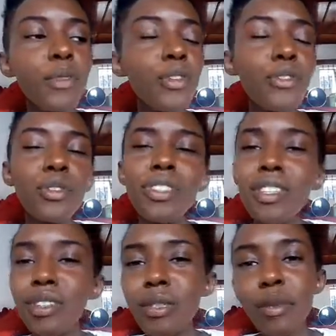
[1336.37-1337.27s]
if you're
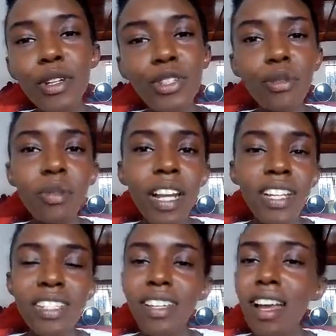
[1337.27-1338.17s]
using your sponge, your
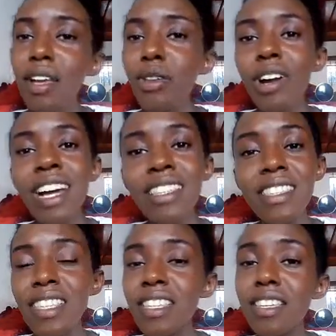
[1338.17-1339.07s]
brush, your hands,
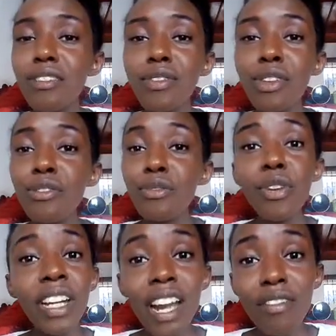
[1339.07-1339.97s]
is it giving you
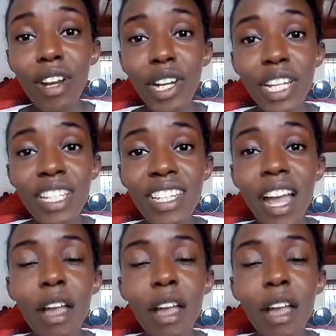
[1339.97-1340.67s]
full coverage?